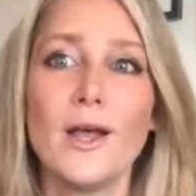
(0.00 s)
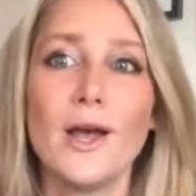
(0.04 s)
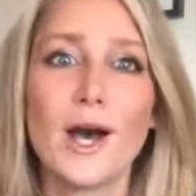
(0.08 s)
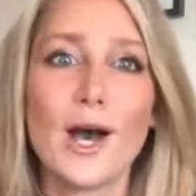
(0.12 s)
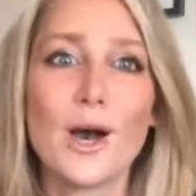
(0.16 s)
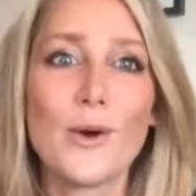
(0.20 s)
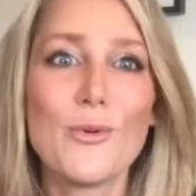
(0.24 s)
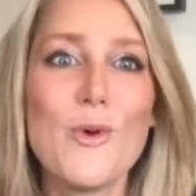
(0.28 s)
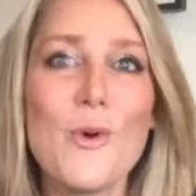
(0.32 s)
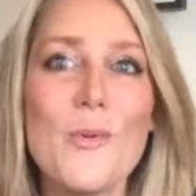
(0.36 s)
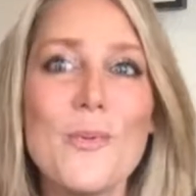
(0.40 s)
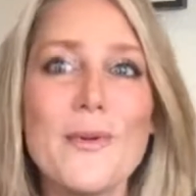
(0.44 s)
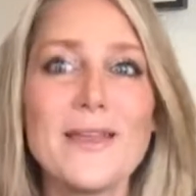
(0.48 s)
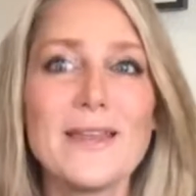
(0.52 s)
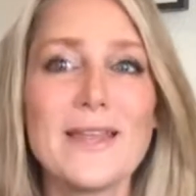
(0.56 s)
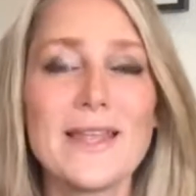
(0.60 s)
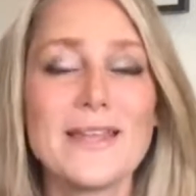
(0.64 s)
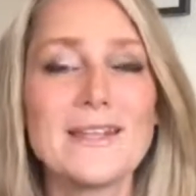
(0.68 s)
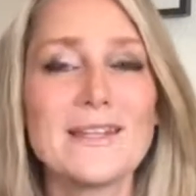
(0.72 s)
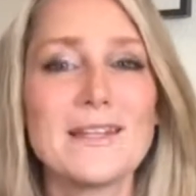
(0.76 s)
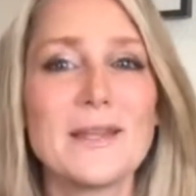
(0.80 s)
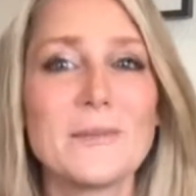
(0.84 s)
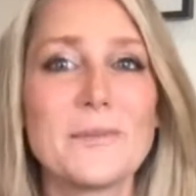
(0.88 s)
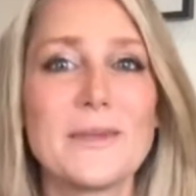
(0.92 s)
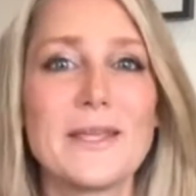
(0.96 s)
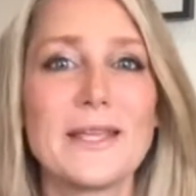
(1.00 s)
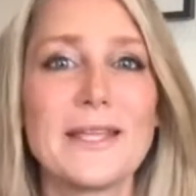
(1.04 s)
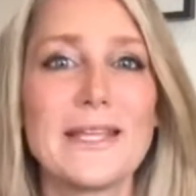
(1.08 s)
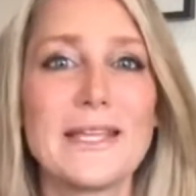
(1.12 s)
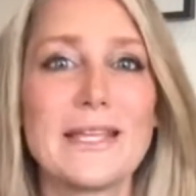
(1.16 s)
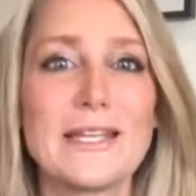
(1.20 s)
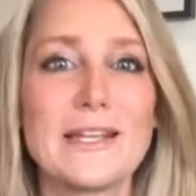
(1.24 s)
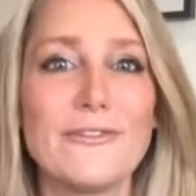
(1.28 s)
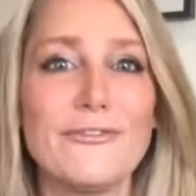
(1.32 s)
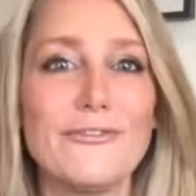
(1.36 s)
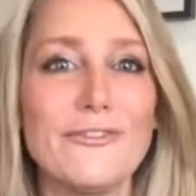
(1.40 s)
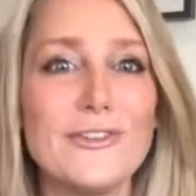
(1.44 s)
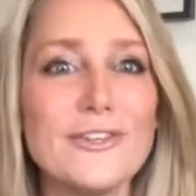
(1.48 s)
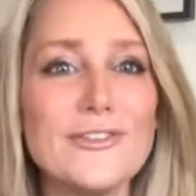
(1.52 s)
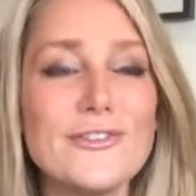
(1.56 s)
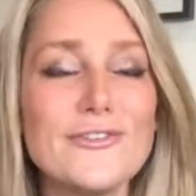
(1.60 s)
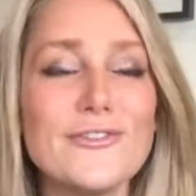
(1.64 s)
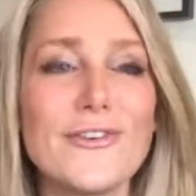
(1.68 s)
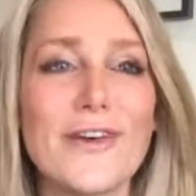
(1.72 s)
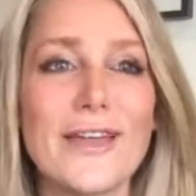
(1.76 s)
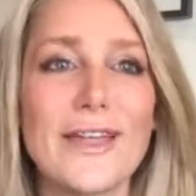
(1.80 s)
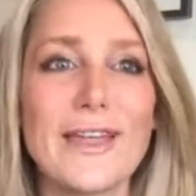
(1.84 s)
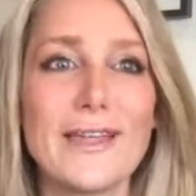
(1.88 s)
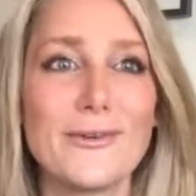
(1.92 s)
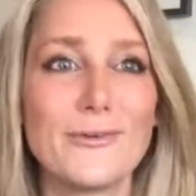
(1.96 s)
a woman ended up getting in a fist
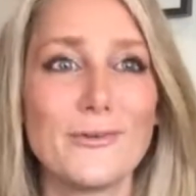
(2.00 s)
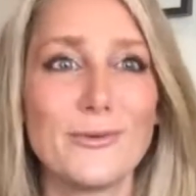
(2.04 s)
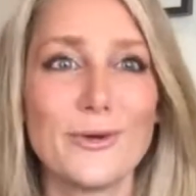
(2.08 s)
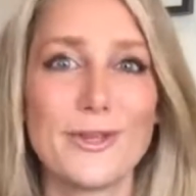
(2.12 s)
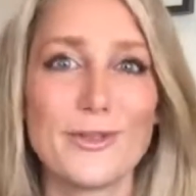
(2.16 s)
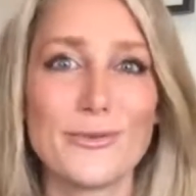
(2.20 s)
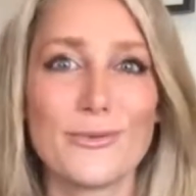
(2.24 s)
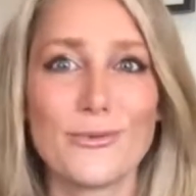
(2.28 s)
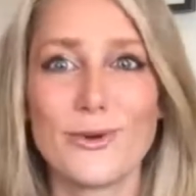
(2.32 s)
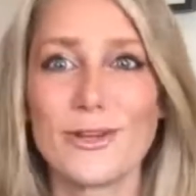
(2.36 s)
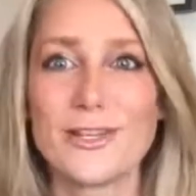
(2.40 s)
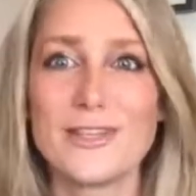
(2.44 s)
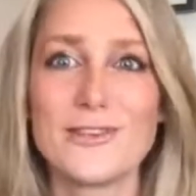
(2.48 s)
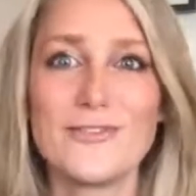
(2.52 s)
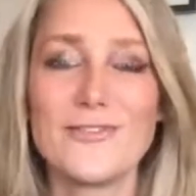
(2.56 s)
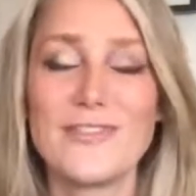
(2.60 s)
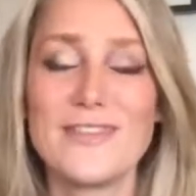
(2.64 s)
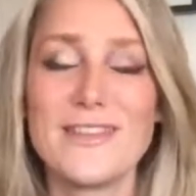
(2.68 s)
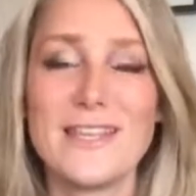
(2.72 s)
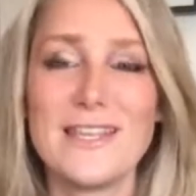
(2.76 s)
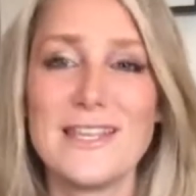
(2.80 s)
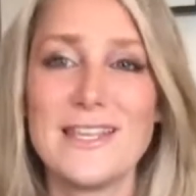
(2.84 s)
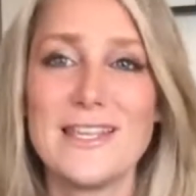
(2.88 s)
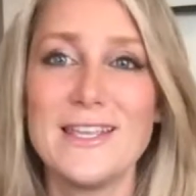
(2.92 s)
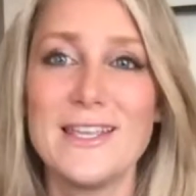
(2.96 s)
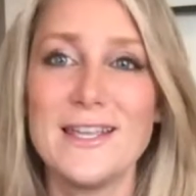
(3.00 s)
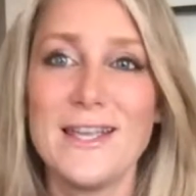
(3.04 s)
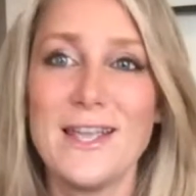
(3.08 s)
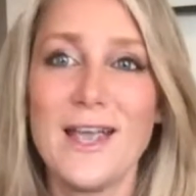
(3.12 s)
fight with one of the